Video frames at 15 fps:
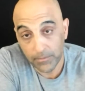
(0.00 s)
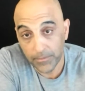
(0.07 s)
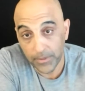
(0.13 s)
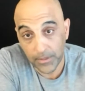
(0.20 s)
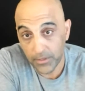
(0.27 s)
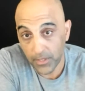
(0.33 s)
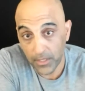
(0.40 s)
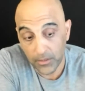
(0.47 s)

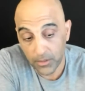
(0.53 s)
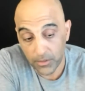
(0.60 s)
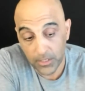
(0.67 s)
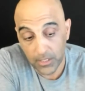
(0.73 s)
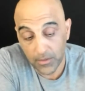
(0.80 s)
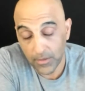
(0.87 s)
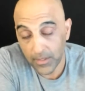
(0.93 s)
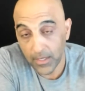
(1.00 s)
is on your
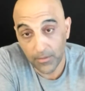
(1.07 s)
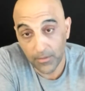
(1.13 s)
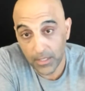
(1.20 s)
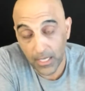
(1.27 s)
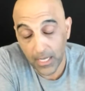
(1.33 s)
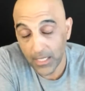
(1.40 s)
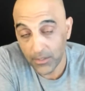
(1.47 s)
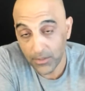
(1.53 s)
TV every
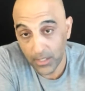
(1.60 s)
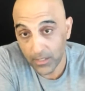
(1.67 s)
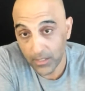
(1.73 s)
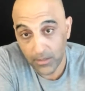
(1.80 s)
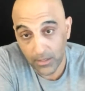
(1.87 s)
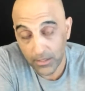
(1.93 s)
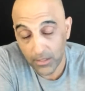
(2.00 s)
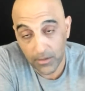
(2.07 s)
day trying to
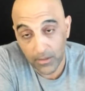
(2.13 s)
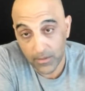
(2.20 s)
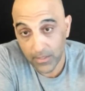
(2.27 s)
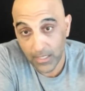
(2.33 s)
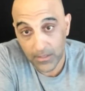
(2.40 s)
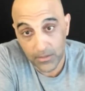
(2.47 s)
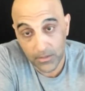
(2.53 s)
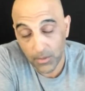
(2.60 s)
tell you that
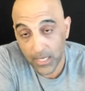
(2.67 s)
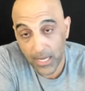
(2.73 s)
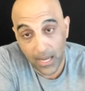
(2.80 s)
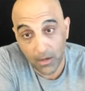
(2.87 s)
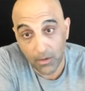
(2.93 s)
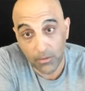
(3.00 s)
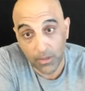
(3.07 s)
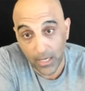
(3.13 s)
that's the way
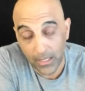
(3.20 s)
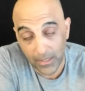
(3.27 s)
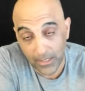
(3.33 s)
out, right?